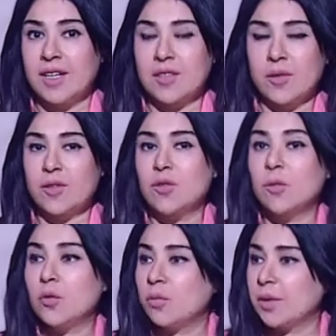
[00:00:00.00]
It's going to
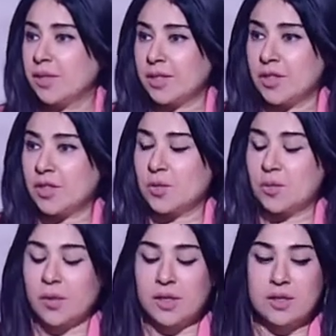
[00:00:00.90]
bloom here in
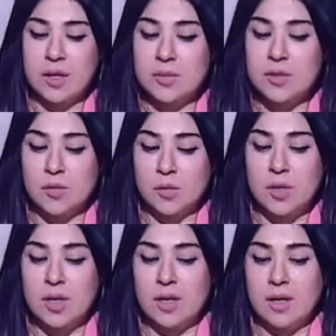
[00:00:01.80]
Egypt when it comes
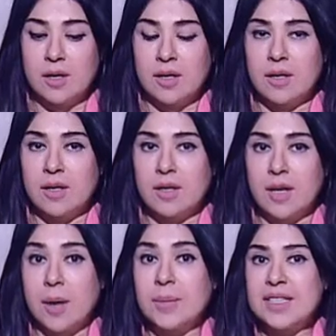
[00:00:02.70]
to
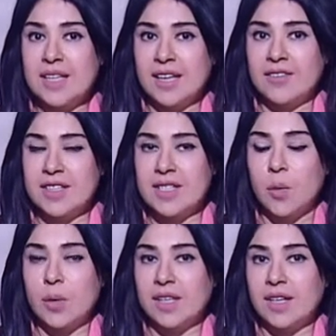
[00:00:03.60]
amazing events
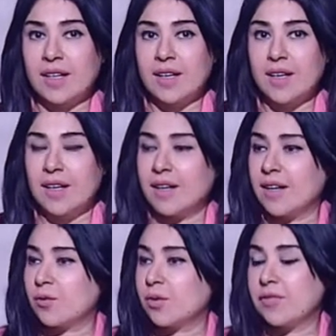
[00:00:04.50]
awaiting.
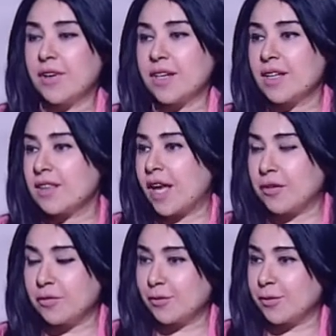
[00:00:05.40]
We're very
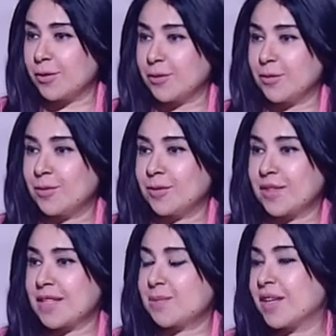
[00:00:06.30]
thankful to you.
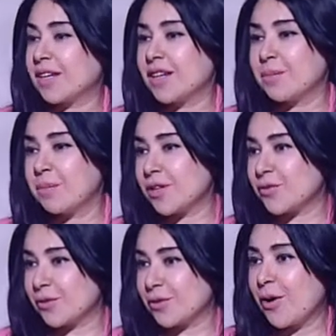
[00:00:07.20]
It has been a great
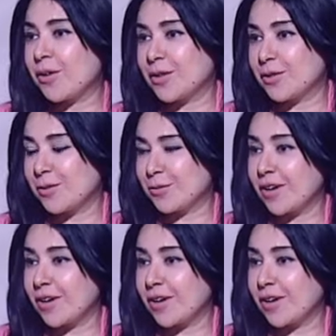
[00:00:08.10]
pleasure talking to you.